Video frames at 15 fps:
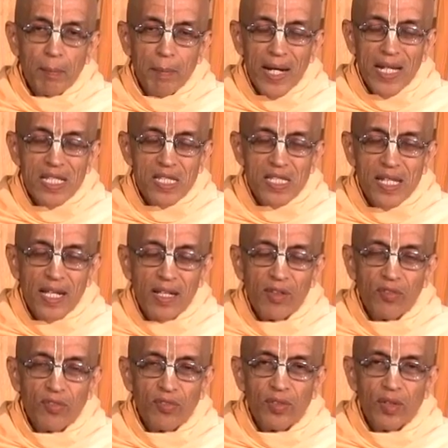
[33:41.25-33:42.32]

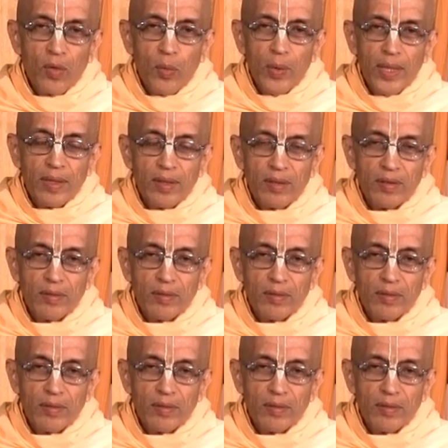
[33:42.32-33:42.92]
myself with